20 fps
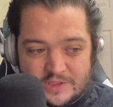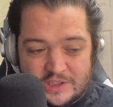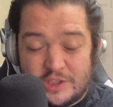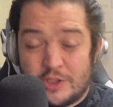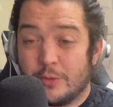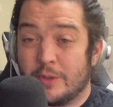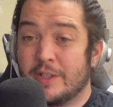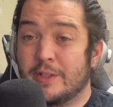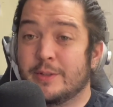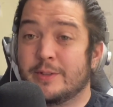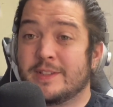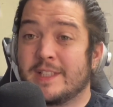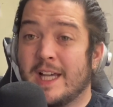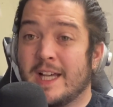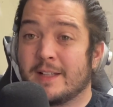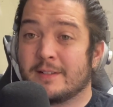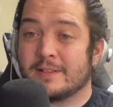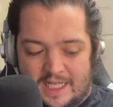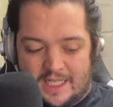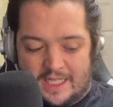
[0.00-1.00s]
So I used
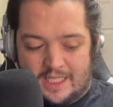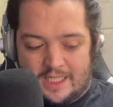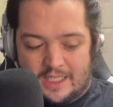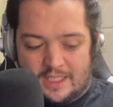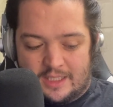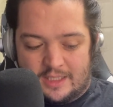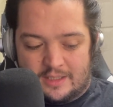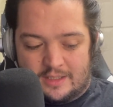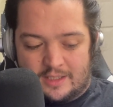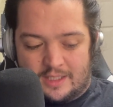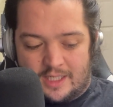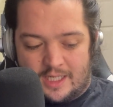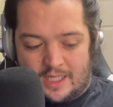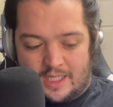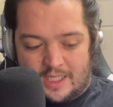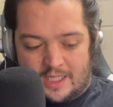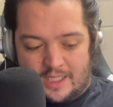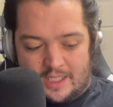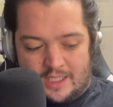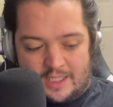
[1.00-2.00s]
that, and
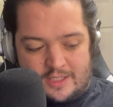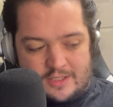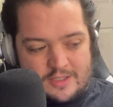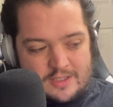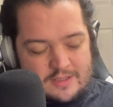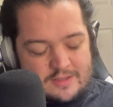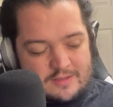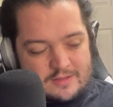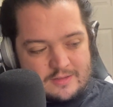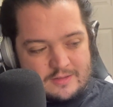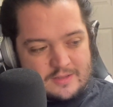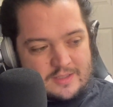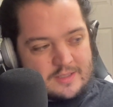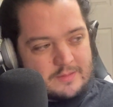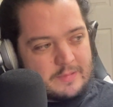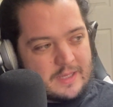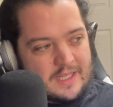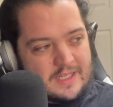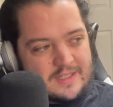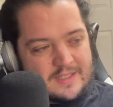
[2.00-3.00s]
I just
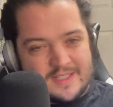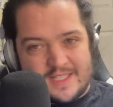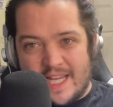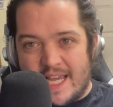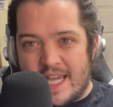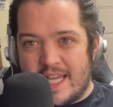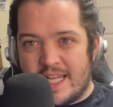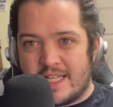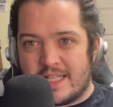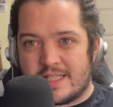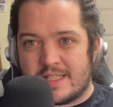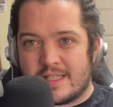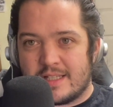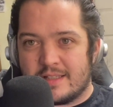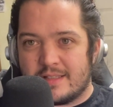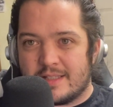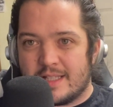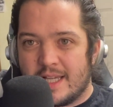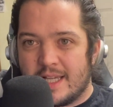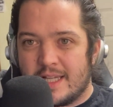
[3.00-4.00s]
spent days
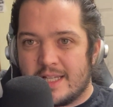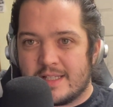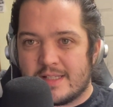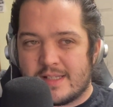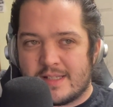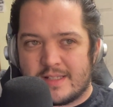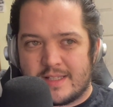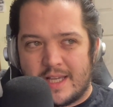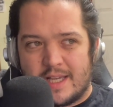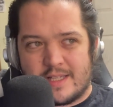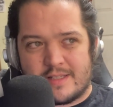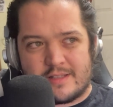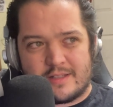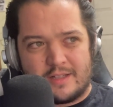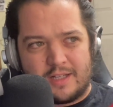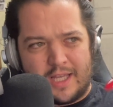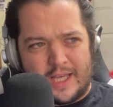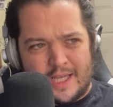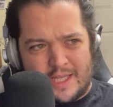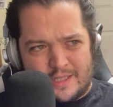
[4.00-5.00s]
and days and days
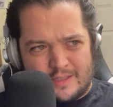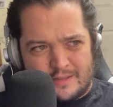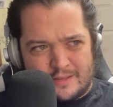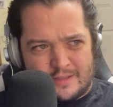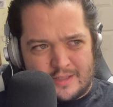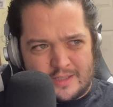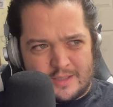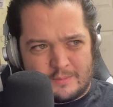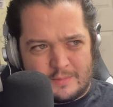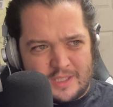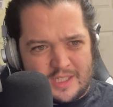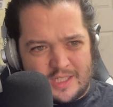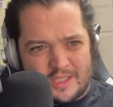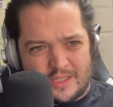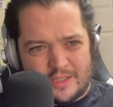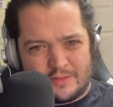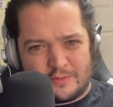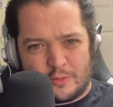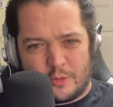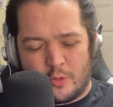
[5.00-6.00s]
on end at the
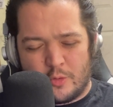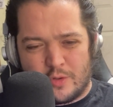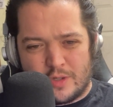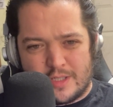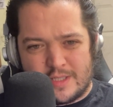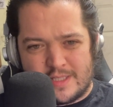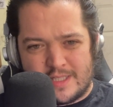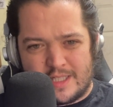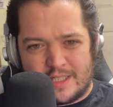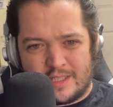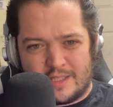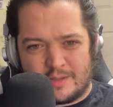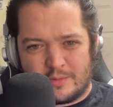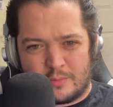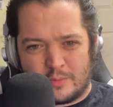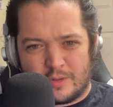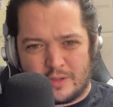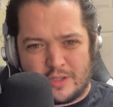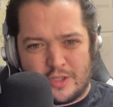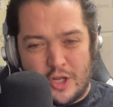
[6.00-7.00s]
beginning of quarantine
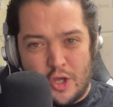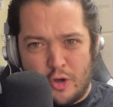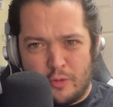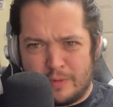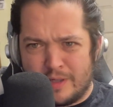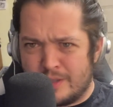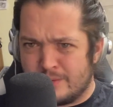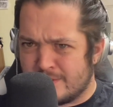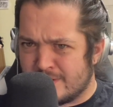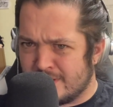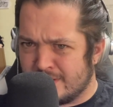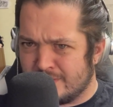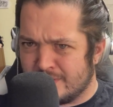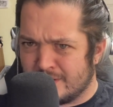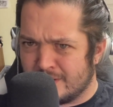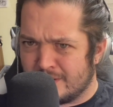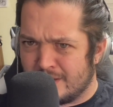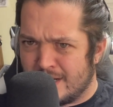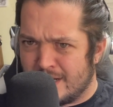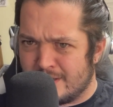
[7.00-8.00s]
where nobody was leaving
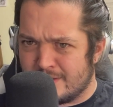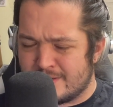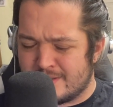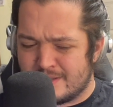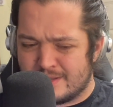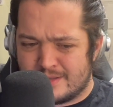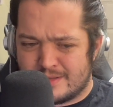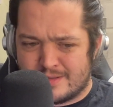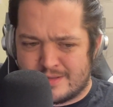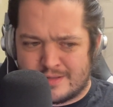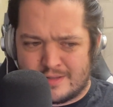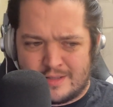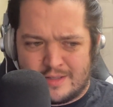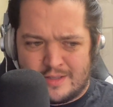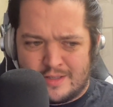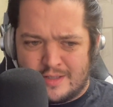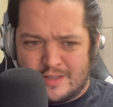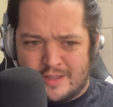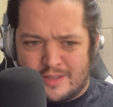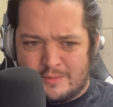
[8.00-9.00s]
their houses.
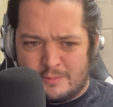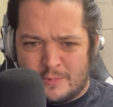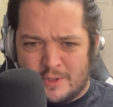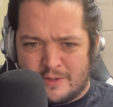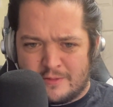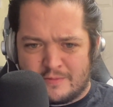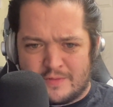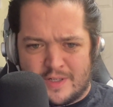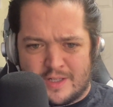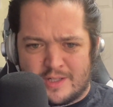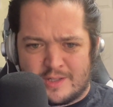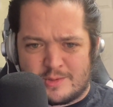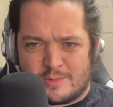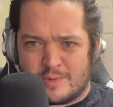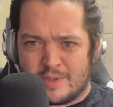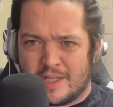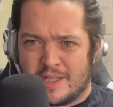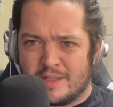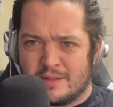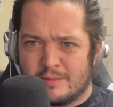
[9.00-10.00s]
Motherfuckers
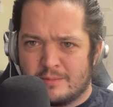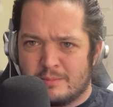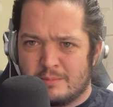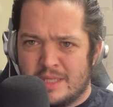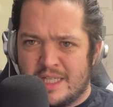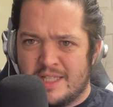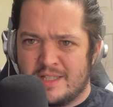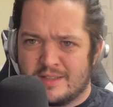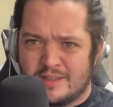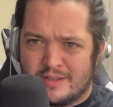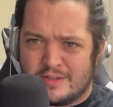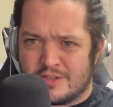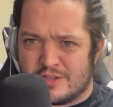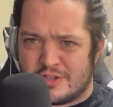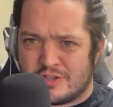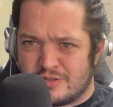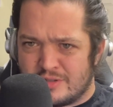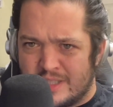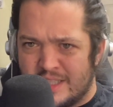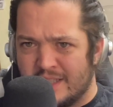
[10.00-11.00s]
were getting beaten in the
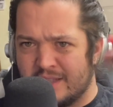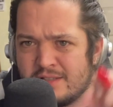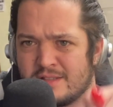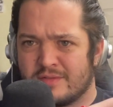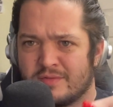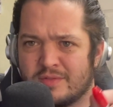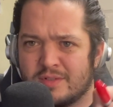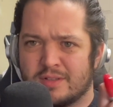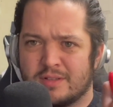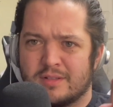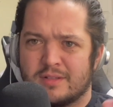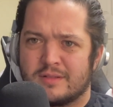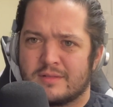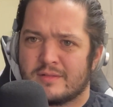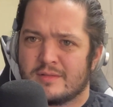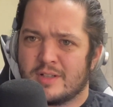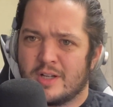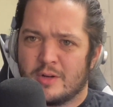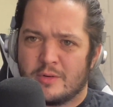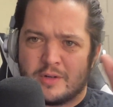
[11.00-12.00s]
streets for
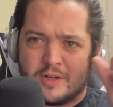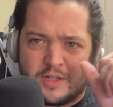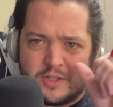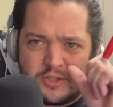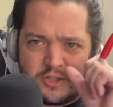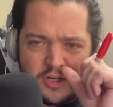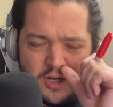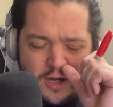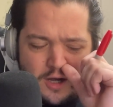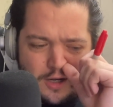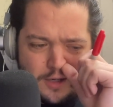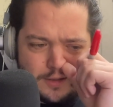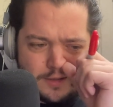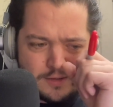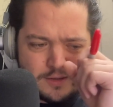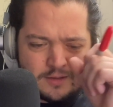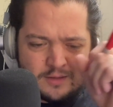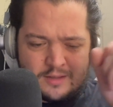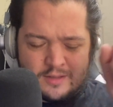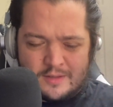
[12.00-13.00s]
going on jogs.